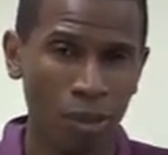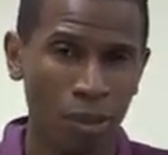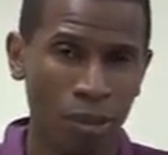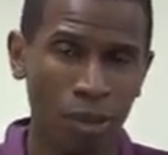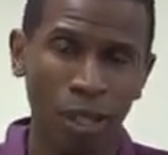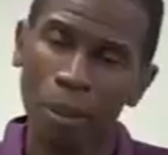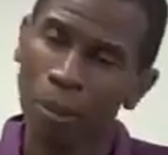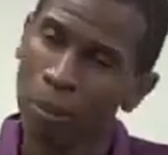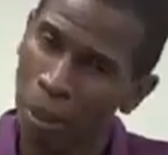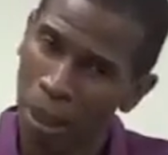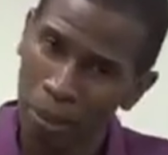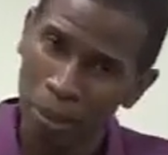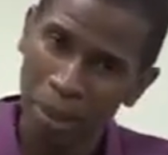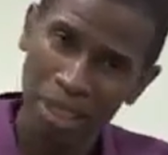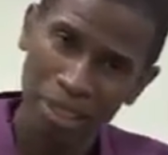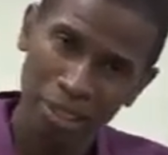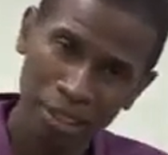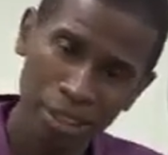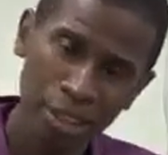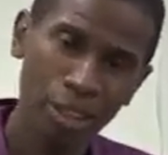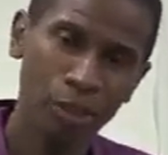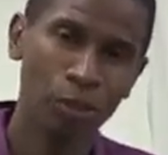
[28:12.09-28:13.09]
Now I'm by
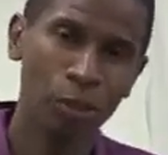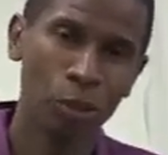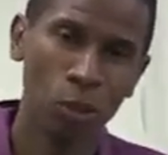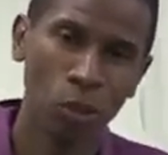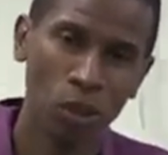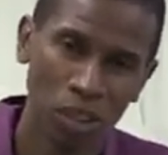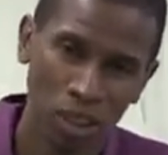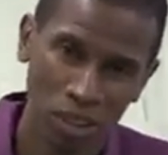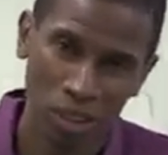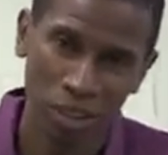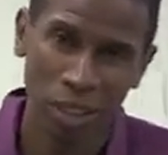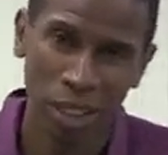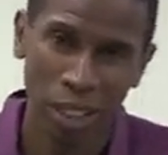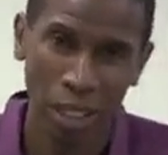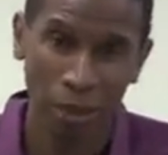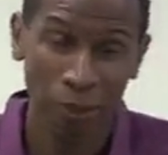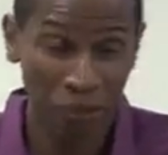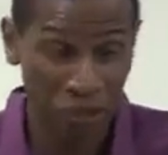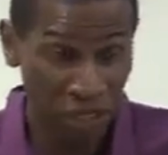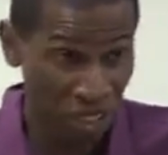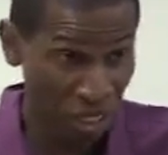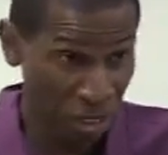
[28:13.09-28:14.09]
myself during this
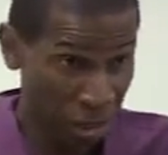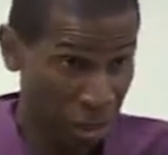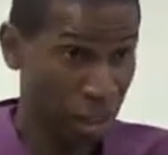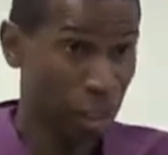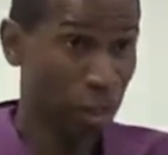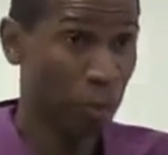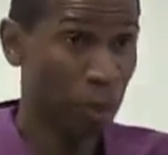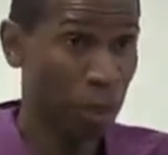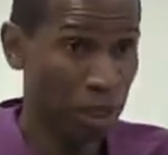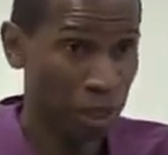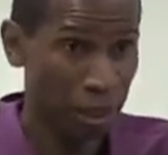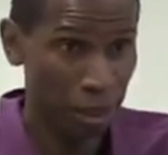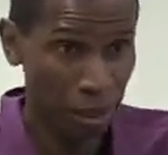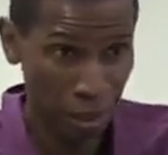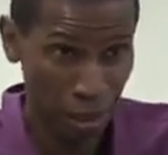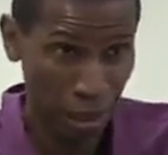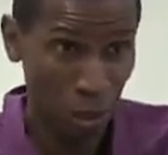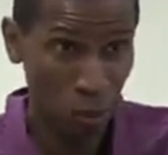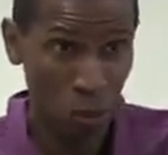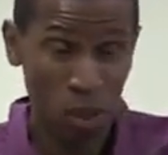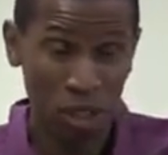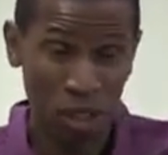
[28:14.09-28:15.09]
time, physically speaking,
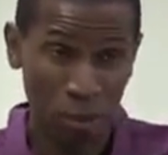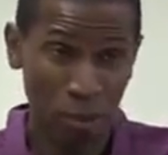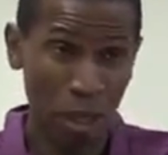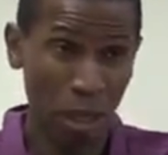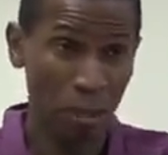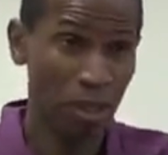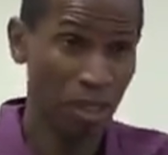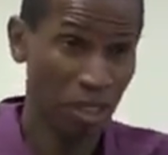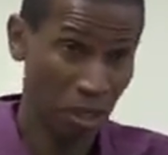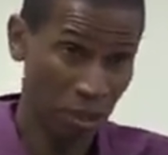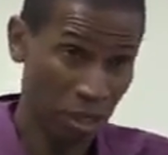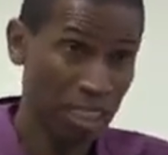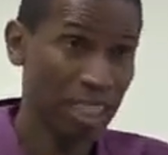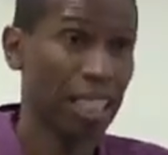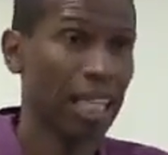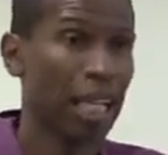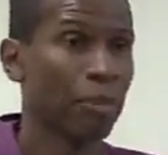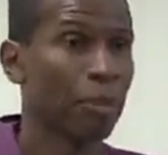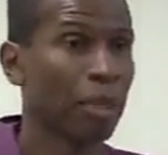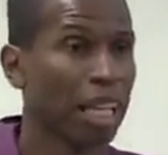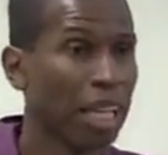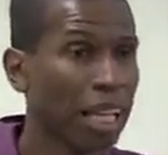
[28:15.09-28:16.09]
because I wasn't by myself because I
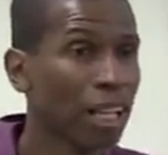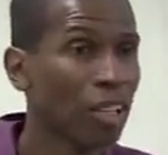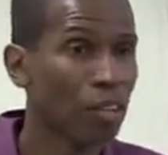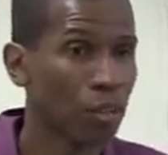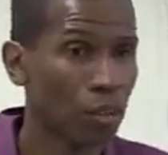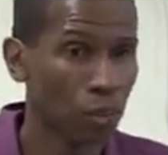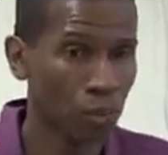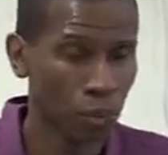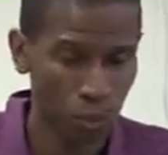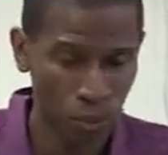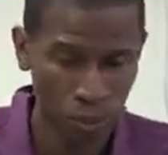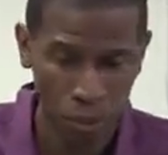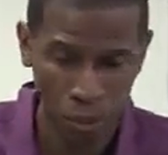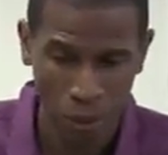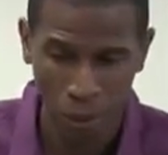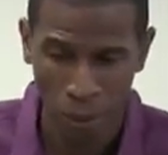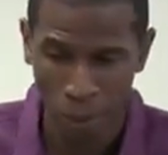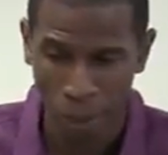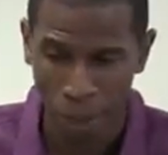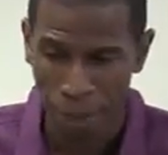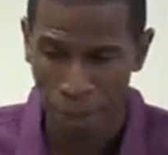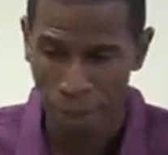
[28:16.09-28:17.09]
had my angels.
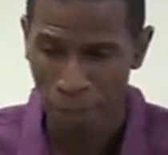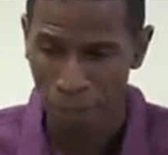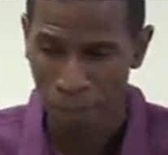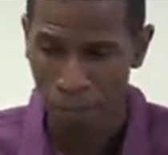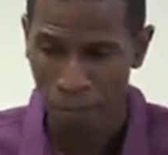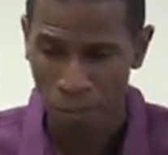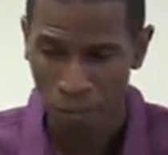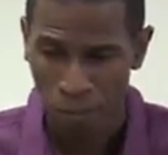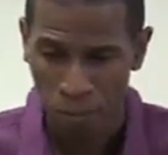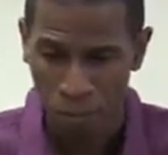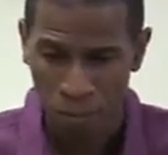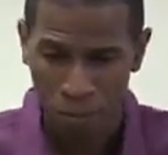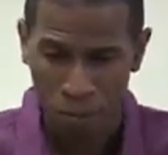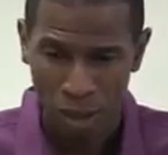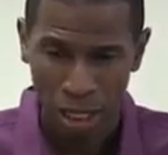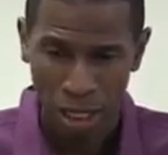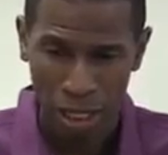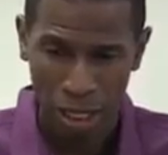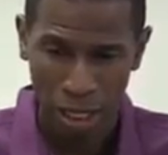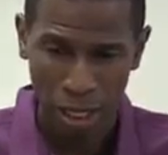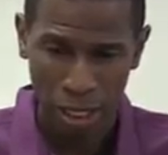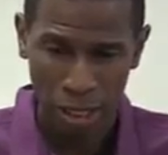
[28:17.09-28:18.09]

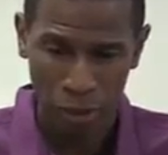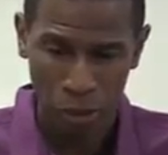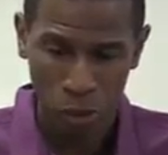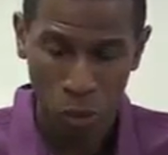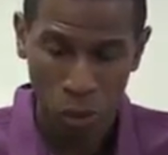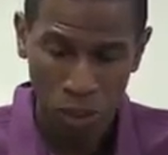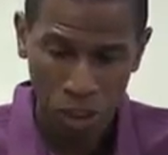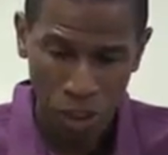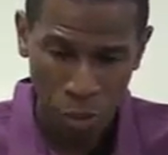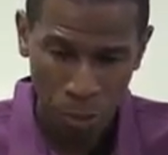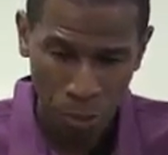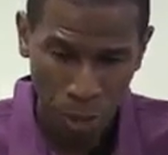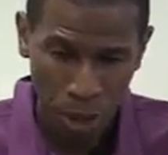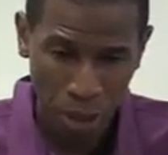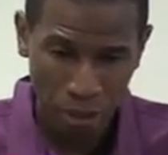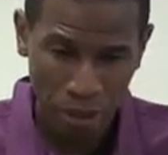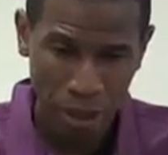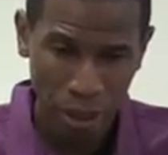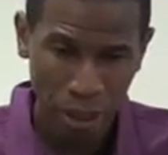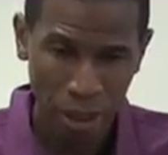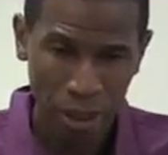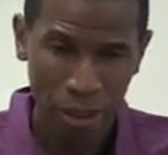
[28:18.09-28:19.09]
And during this
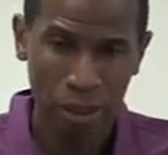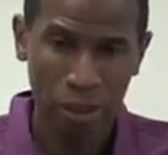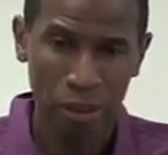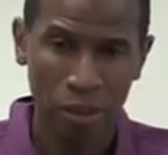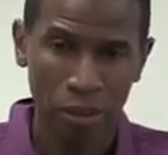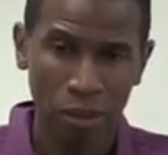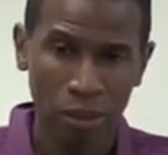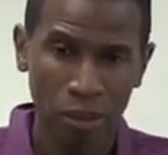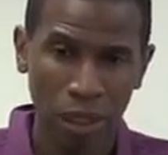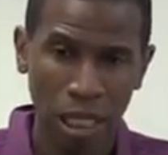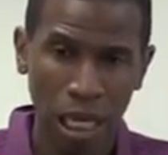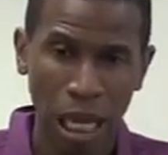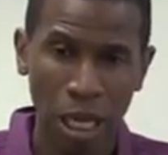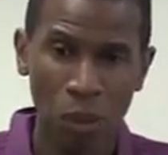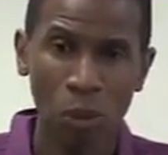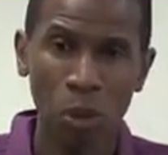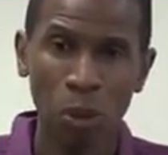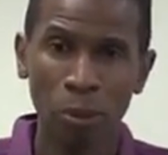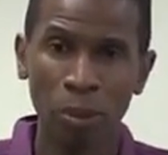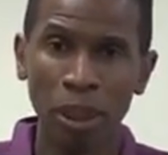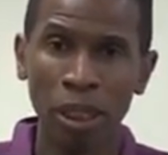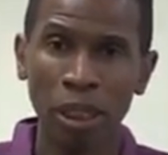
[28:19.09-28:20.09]
period, I
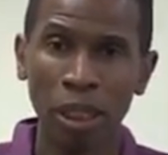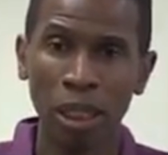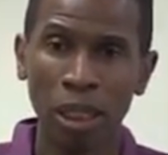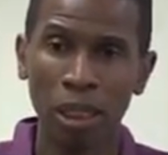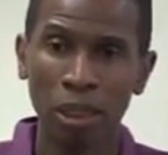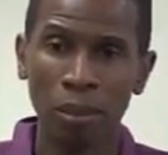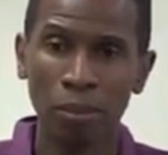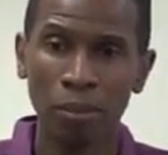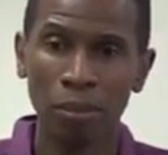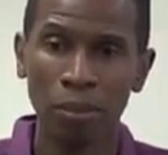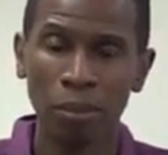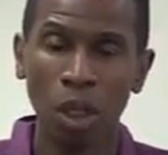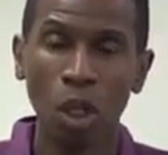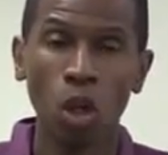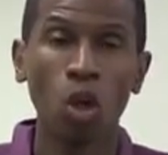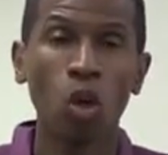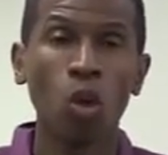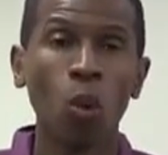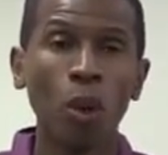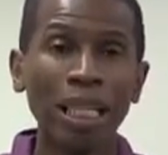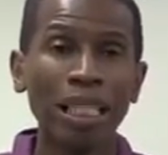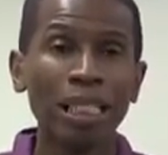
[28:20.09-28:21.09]
would become
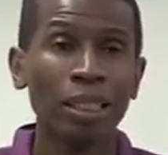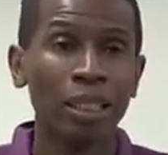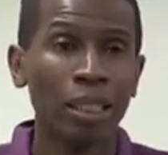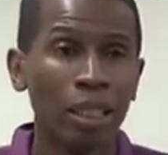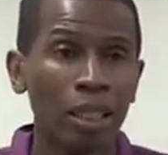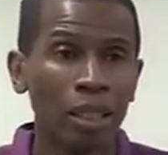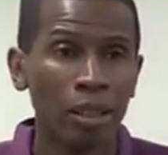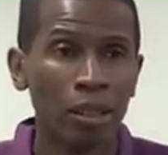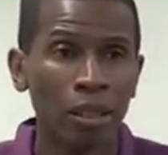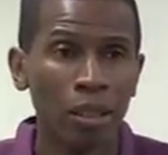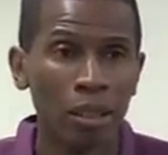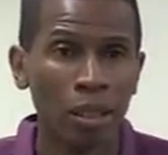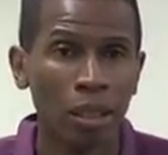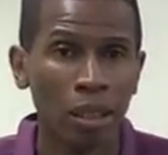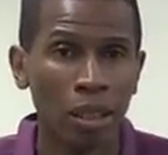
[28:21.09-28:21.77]
acquainted